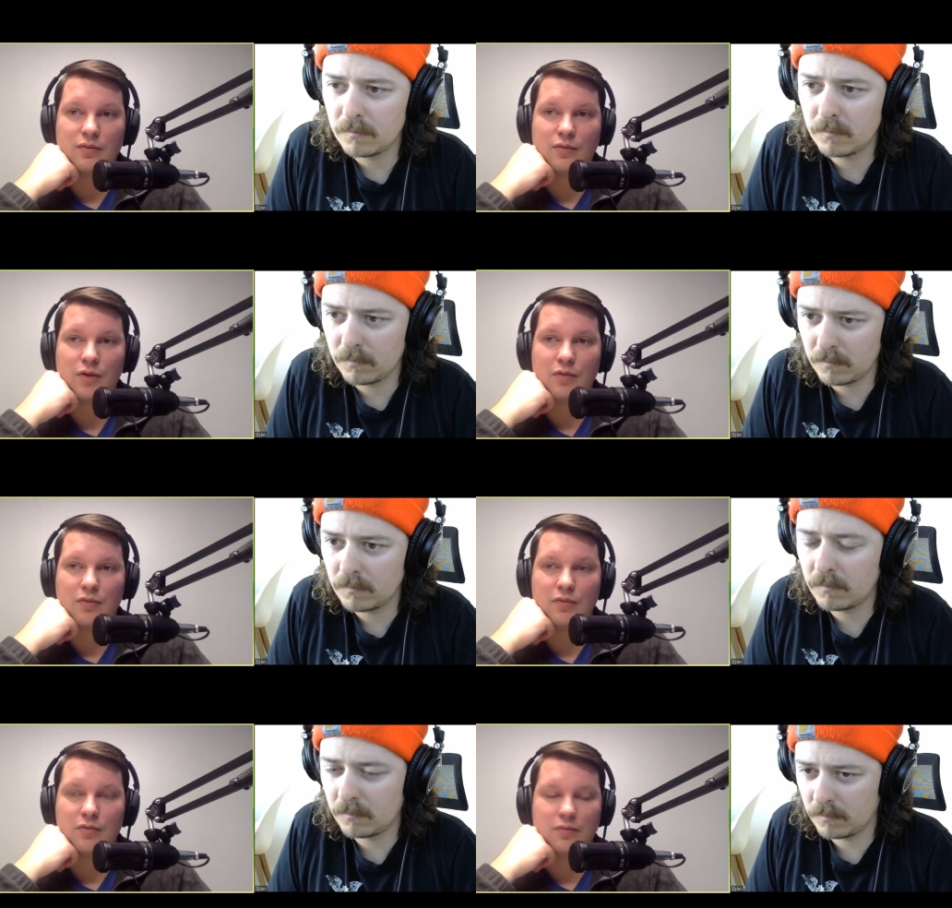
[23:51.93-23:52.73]
Speaker 1: what
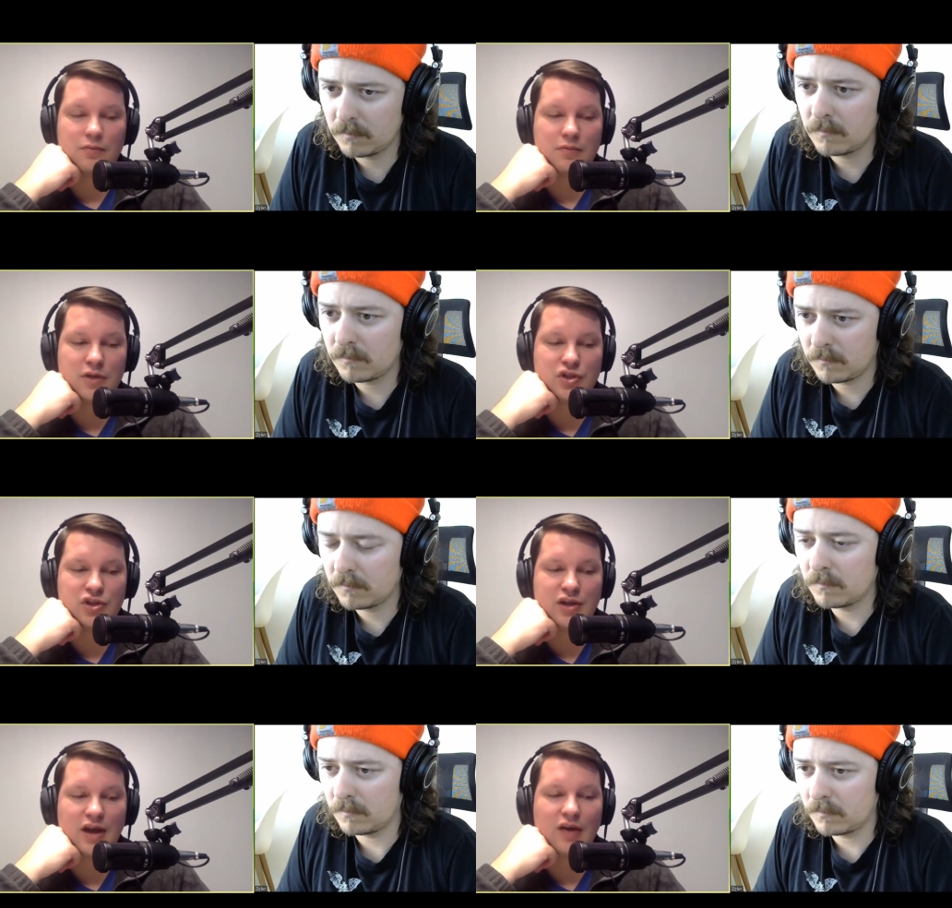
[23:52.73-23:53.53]
what
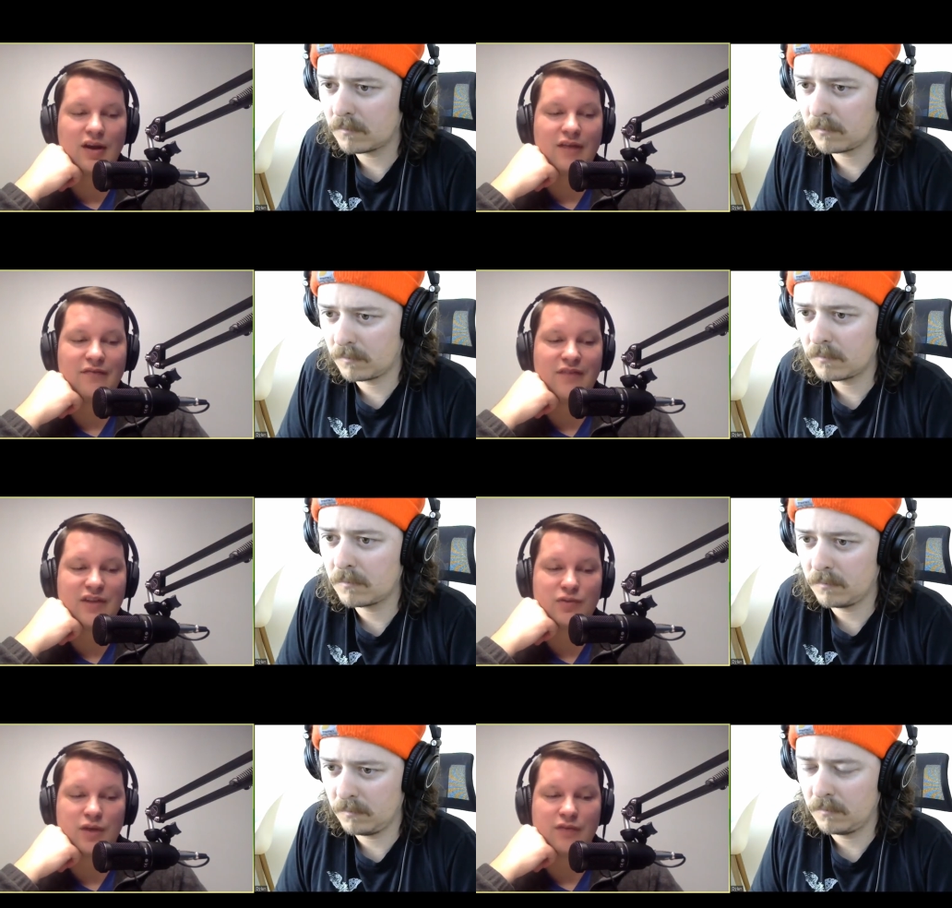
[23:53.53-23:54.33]
should how can i
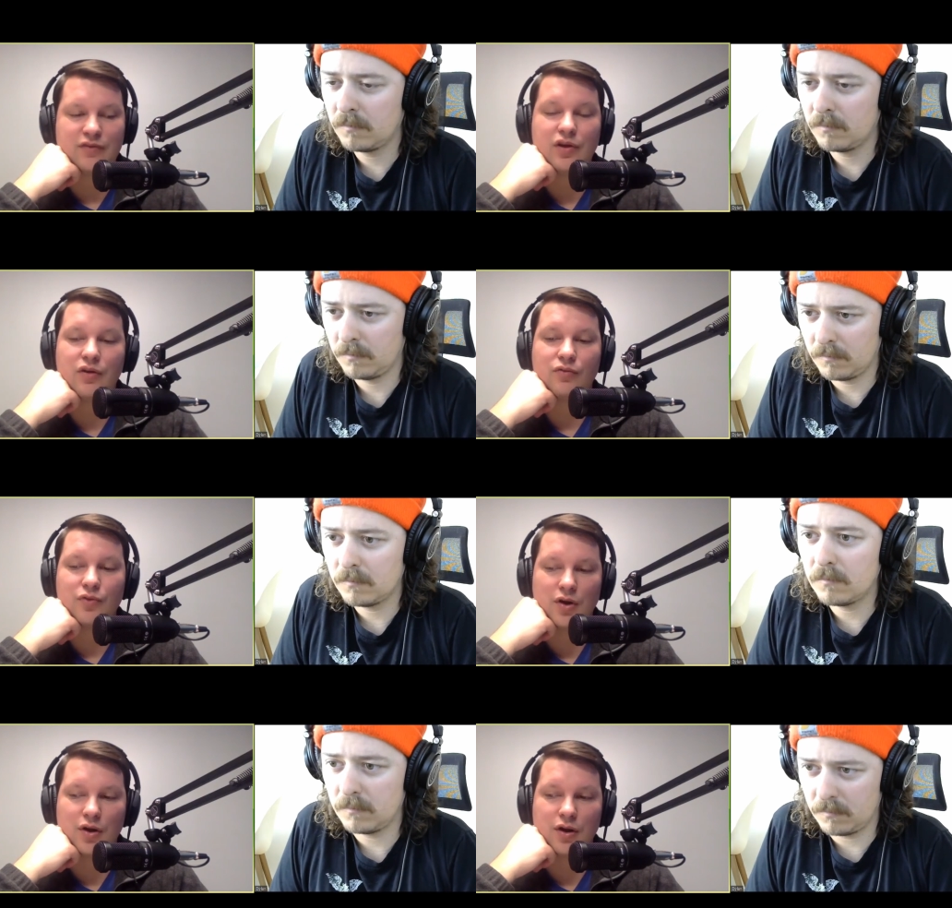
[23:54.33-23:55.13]
fix what i've done
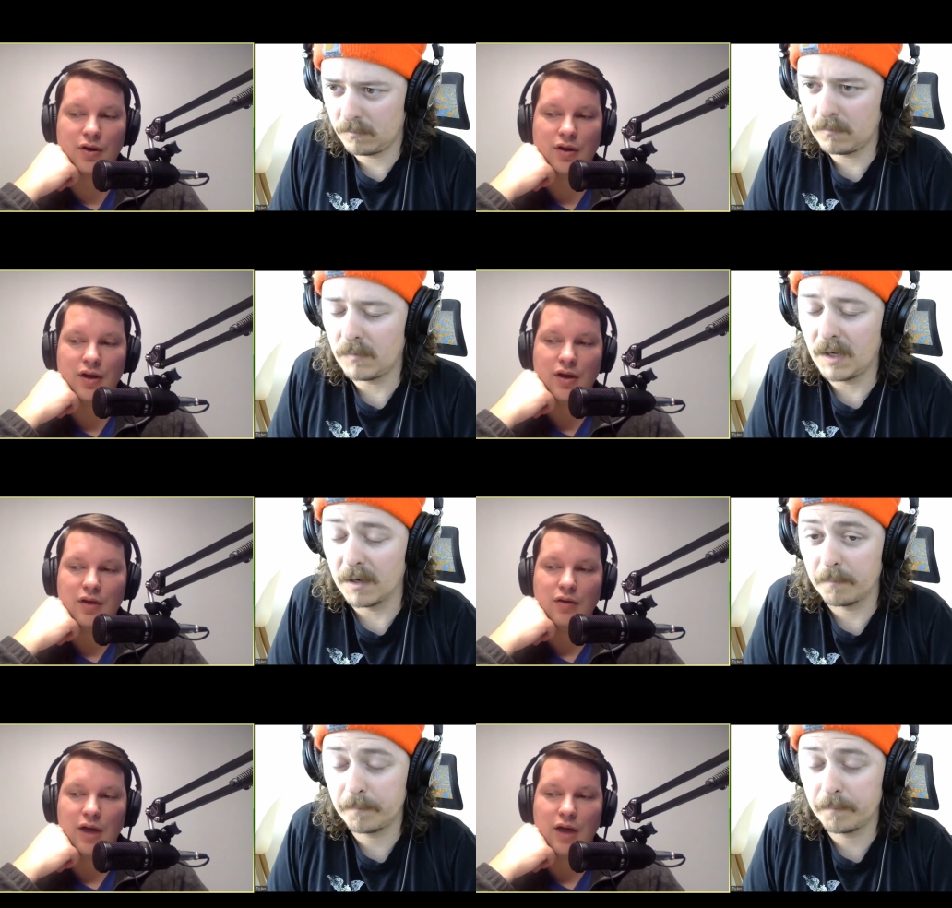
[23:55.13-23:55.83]
wrong yeah.